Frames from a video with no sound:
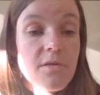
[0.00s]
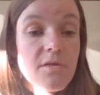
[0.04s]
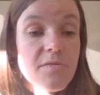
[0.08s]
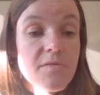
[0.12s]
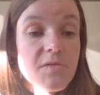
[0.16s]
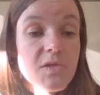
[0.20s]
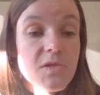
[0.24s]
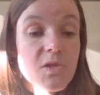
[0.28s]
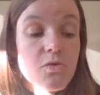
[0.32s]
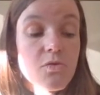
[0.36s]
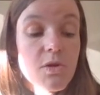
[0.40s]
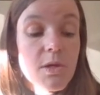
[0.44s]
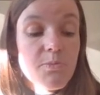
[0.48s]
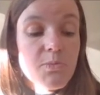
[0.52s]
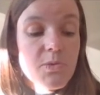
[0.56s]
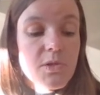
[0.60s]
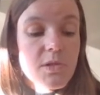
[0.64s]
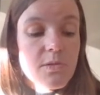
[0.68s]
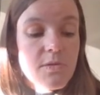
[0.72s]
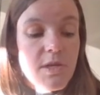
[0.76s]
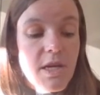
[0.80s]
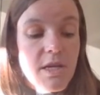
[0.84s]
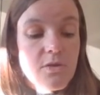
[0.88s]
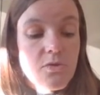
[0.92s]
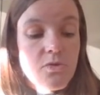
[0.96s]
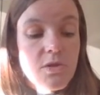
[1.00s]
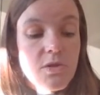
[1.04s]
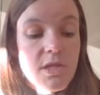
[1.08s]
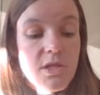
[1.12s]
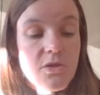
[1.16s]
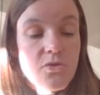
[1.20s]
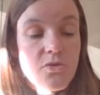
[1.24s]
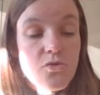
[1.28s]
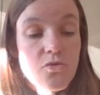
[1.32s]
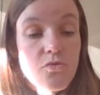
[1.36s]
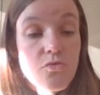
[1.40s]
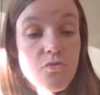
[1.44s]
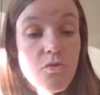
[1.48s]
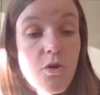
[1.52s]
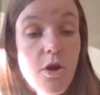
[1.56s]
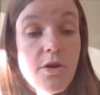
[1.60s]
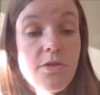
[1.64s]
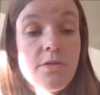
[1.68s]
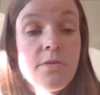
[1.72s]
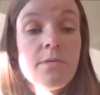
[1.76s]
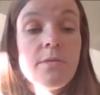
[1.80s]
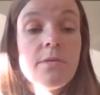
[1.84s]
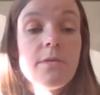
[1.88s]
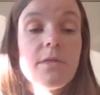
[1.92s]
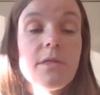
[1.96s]
of script that you need to
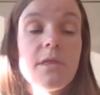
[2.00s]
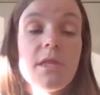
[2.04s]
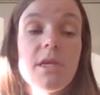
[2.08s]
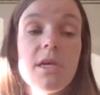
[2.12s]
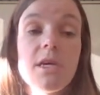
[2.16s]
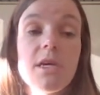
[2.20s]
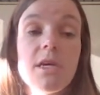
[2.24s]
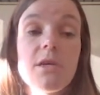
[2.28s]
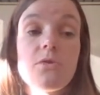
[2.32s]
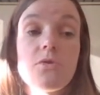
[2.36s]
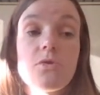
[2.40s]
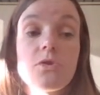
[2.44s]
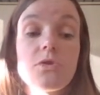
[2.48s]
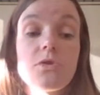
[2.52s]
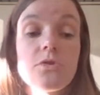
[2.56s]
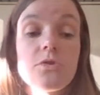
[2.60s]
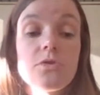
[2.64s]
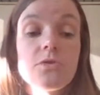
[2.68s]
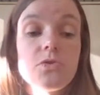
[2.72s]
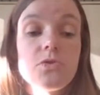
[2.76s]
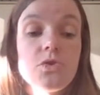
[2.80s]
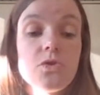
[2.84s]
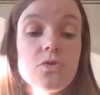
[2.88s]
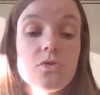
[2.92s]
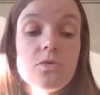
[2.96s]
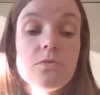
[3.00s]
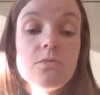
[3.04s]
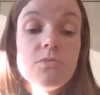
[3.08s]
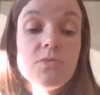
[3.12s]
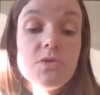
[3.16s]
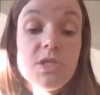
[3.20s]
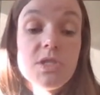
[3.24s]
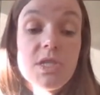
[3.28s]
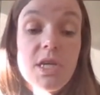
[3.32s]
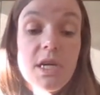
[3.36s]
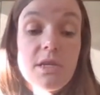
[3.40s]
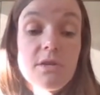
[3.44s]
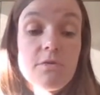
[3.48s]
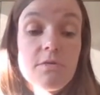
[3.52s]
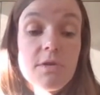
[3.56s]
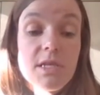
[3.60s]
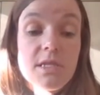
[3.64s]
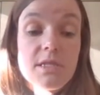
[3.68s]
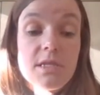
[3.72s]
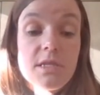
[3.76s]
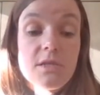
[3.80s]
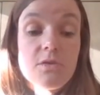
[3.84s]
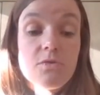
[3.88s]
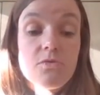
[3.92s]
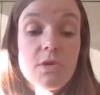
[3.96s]
run in order to
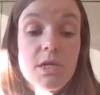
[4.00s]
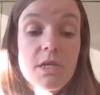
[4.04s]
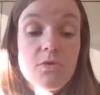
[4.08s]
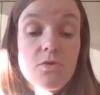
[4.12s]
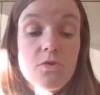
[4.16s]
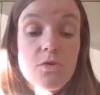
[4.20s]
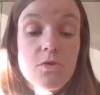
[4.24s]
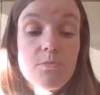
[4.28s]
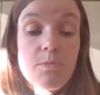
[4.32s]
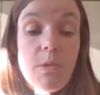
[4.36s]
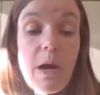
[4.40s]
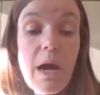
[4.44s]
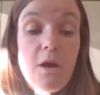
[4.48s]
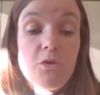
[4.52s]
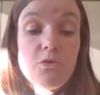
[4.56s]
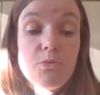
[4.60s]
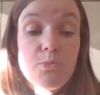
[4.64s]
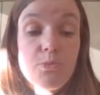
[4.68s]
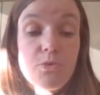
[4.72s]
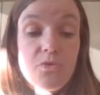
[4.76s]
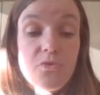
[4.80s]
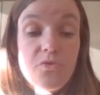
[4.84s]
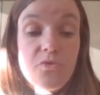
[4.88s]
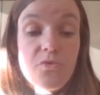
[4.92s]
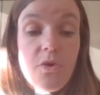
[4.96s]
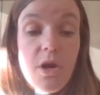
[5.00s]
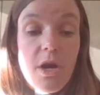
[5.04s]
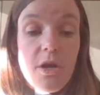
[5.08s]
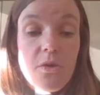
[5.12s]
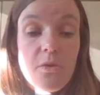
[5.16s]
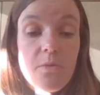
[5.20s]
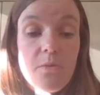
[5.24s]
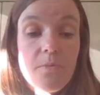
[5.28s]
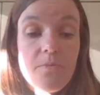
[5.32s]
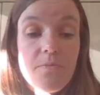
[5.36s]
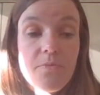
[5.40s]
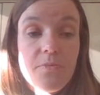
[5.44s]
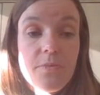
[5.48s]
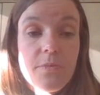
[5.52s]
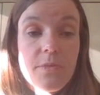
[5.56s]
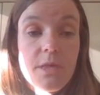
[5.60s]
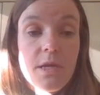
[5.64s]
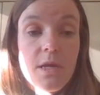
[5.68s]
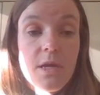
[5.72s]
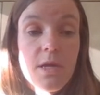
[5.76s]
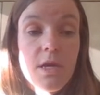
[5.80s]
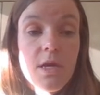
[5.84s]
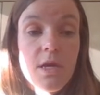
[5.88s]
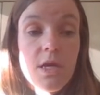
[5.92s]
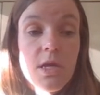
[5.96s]
generate a GreyNorm output file.
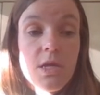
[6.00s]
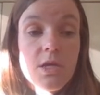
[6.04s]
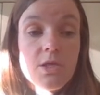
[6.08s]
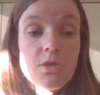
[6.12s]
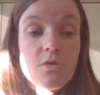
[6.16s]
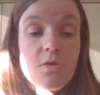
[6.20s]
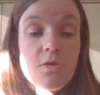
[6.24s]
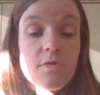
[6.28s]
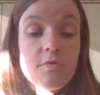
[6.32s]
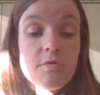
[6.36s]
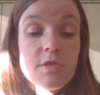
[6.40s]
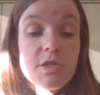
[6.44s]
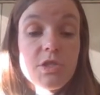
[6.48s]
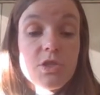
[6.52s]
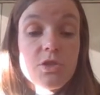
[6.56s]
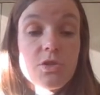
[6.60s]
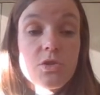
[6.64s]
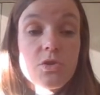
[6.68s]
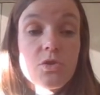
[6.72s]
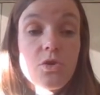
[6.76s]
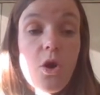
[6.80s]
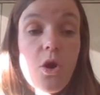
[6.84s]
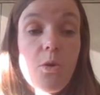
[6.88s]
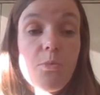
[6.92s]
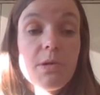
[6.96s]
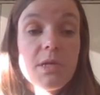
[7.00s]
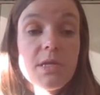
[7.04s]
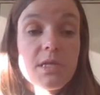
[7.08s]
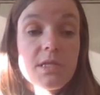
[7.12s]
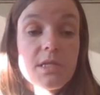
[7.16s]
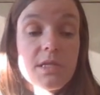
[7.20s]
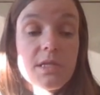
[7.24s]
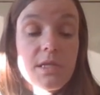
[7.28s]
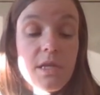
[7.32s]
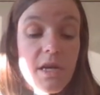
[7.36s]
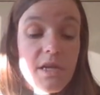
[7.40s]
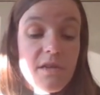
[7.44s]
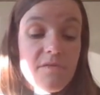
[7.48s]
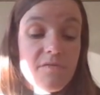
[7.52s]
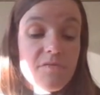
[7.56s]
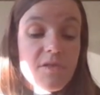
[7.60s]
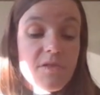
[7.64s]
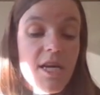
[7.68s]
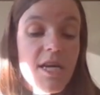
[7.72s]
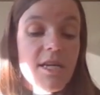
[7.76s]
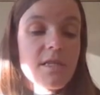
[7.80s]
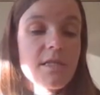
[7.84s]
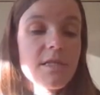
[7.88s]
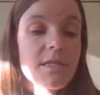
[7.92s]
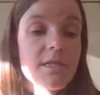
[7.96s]
So I will just copy this line of
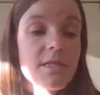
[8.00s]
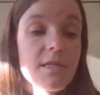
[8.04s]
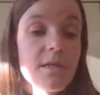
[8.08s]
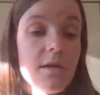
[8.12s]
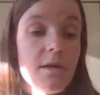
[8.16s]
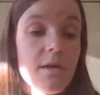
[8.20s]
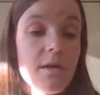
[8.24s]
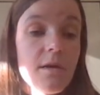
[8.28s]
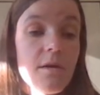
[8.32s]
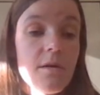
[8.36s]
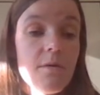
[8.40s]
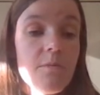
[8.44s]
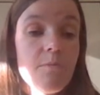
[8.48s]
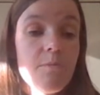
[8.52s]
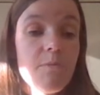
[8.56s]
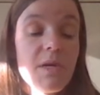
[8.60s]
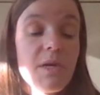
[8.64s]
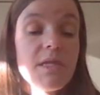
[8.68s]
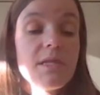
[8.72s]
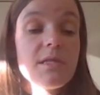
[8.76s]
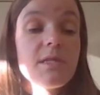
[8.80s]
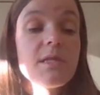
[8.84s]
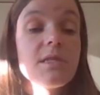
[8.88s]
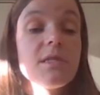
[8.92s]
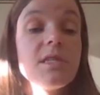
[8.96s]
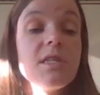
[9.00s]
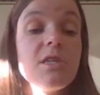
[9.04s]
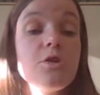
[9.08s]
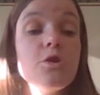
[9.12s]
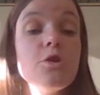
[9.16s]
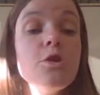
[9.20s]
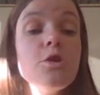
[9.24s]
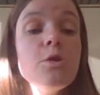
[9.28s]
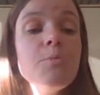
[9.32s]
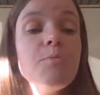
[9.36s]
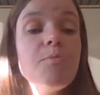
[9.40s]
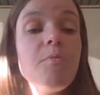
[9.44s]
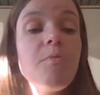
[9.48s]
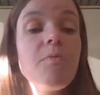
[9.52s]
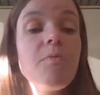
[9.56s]
text, paste it here,